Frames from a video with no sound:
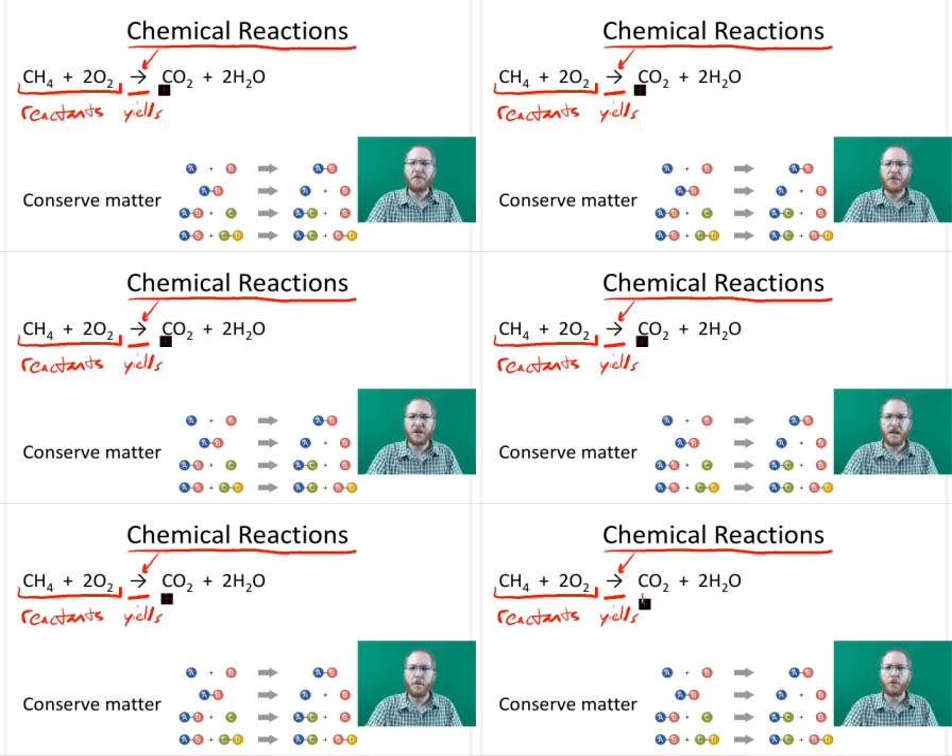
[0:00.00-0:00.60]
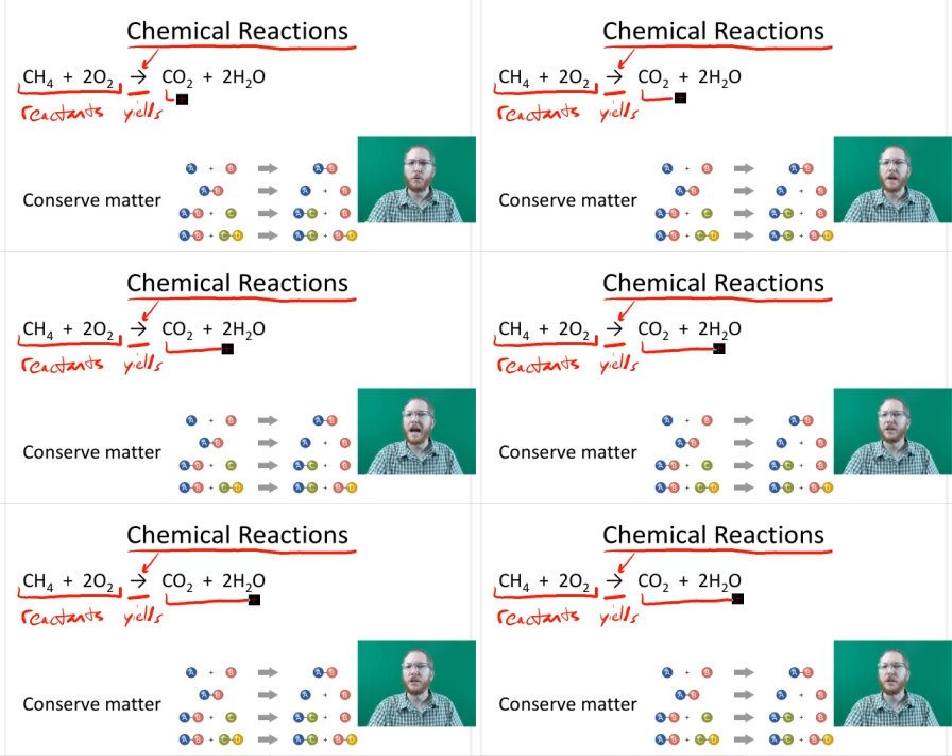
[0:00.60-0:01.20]
after the chemical
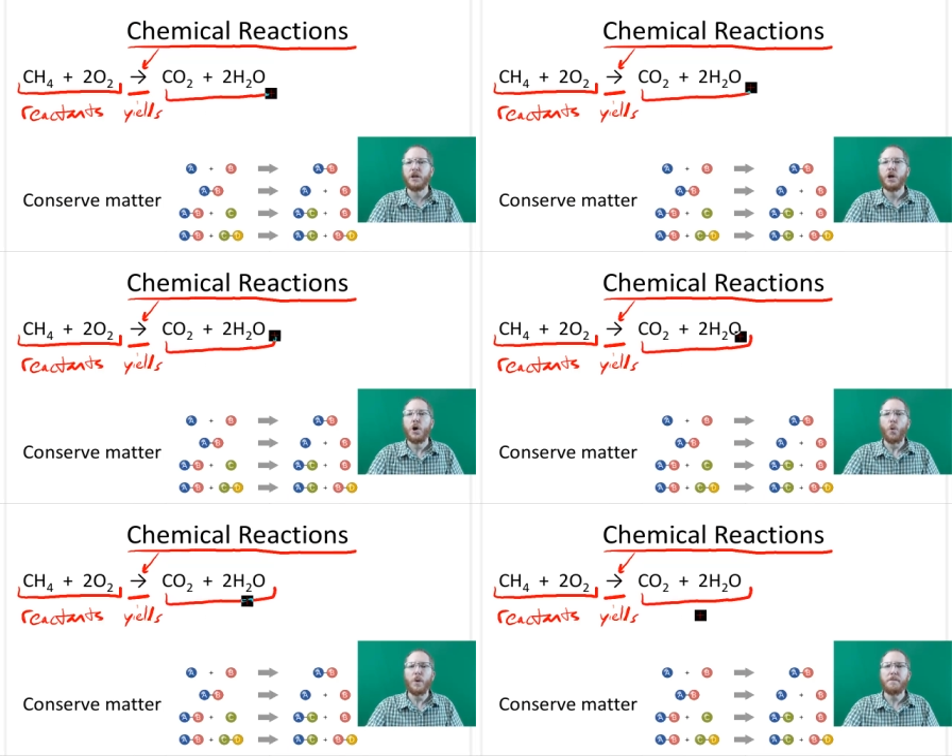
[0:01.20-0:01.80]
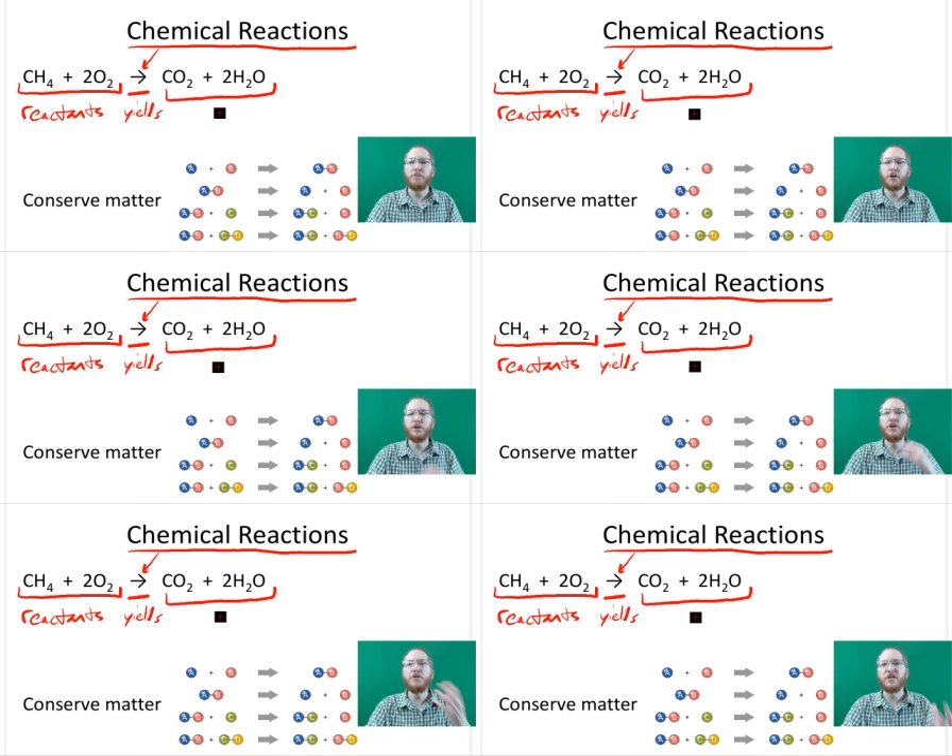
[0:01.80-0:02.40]
reaction, we
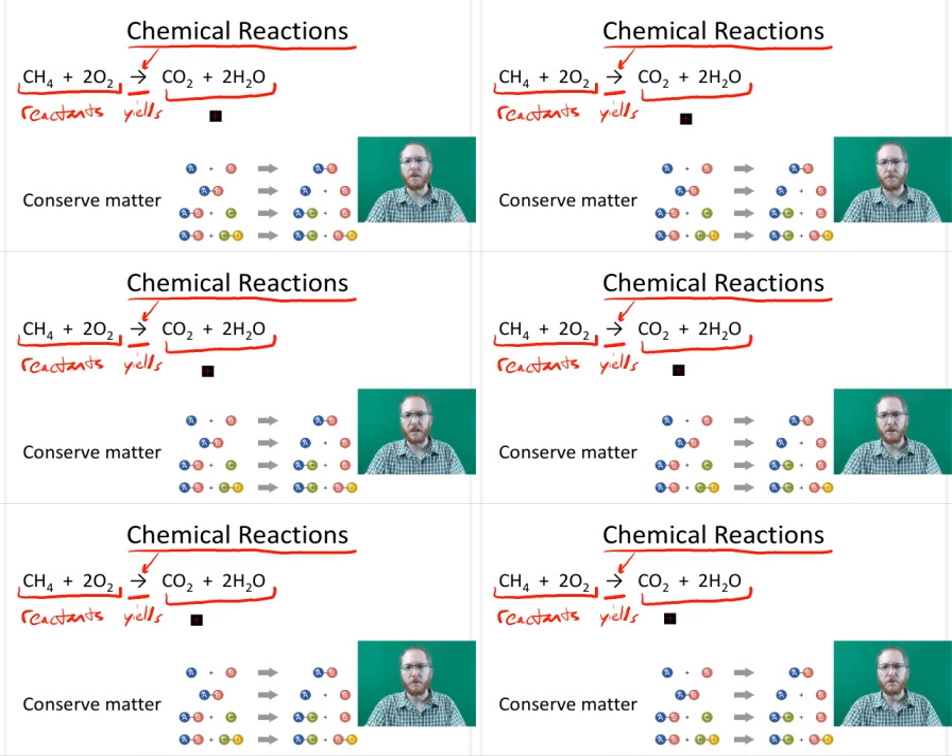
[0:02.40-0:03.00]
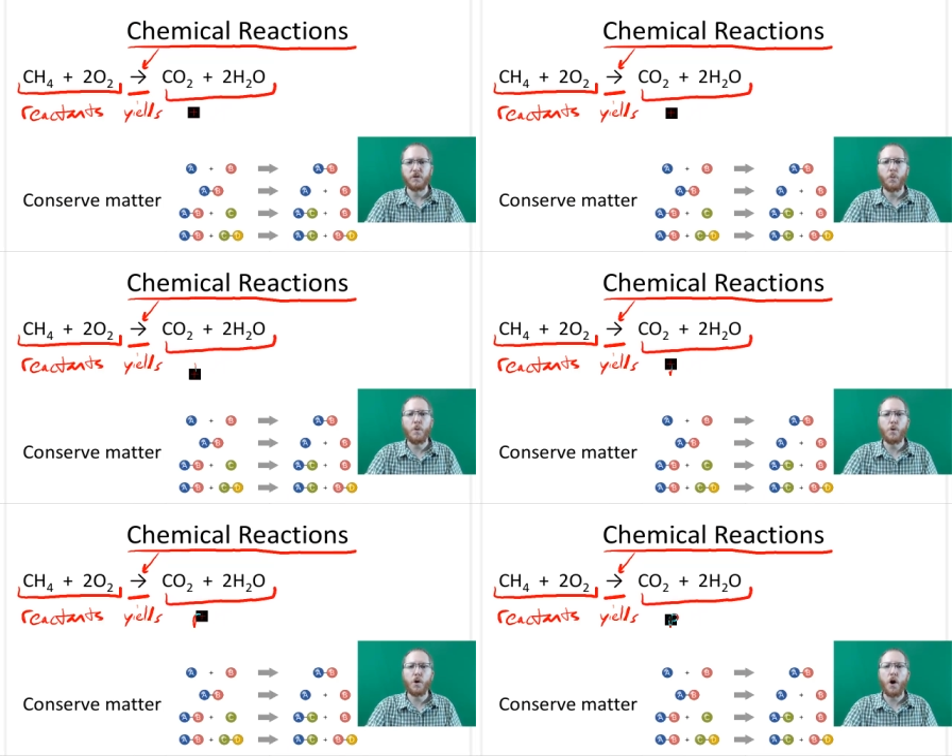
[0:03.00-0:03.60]
produce something. So
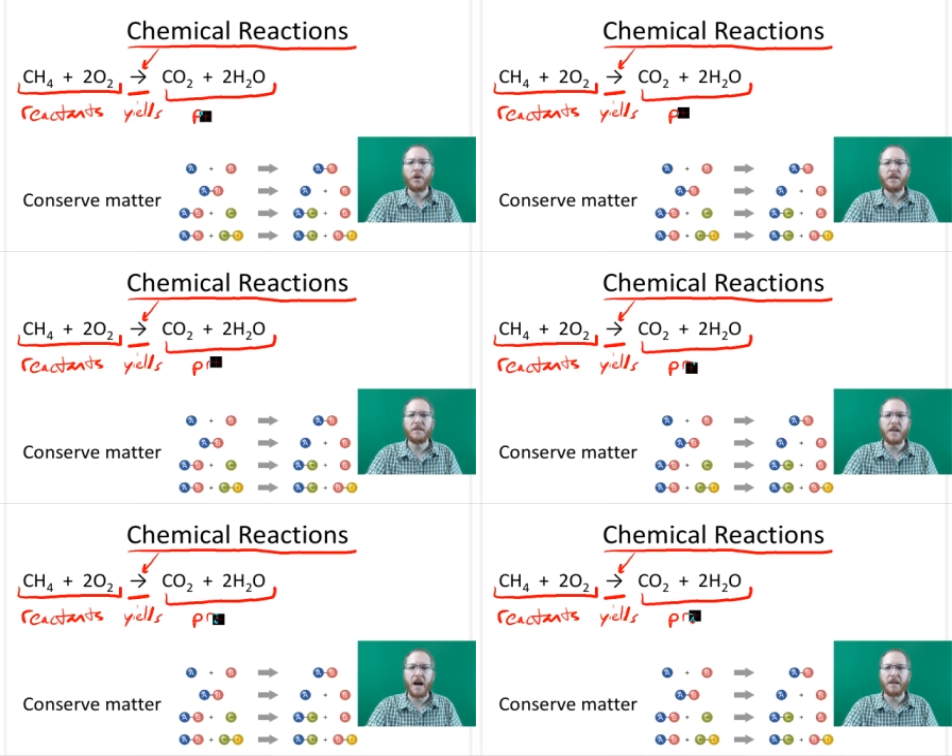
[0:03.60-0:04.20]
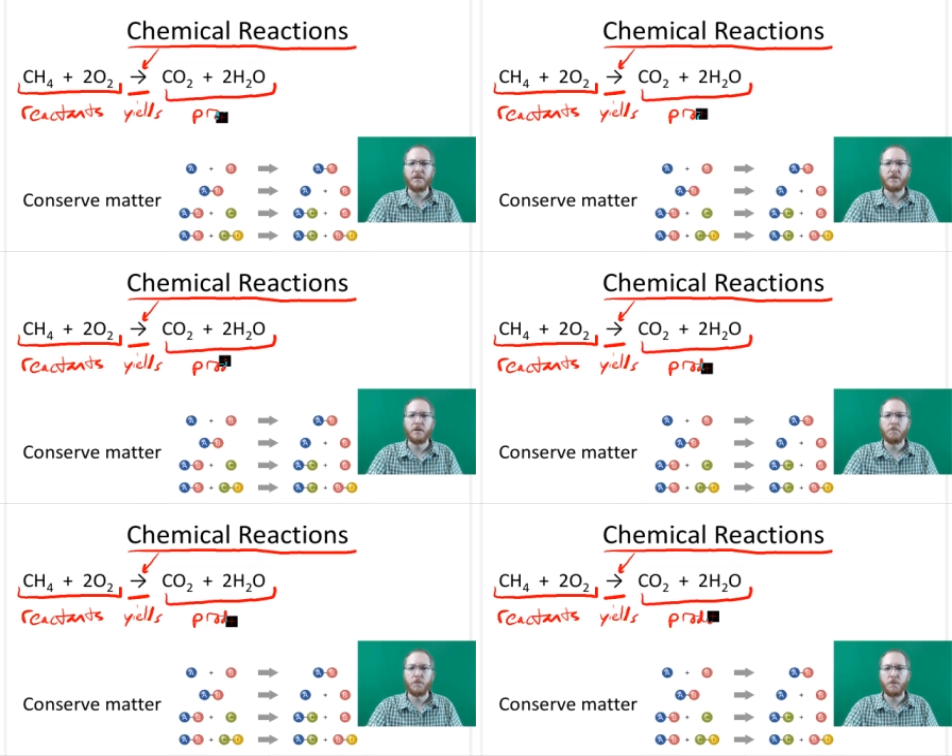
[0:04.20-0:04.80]
we will call these
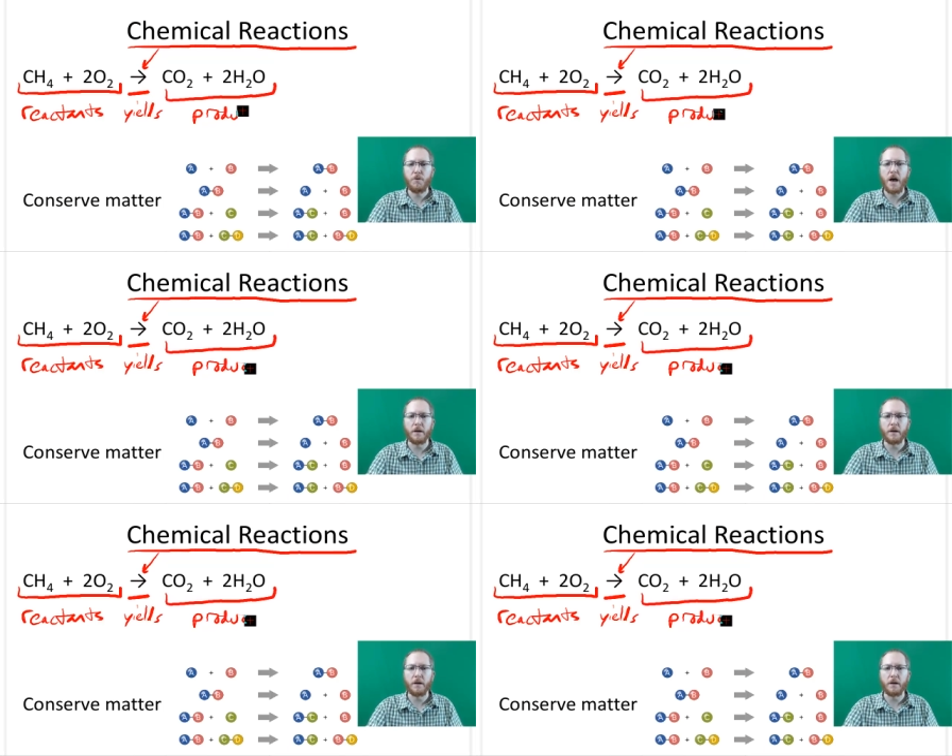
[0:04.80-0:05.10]
guys the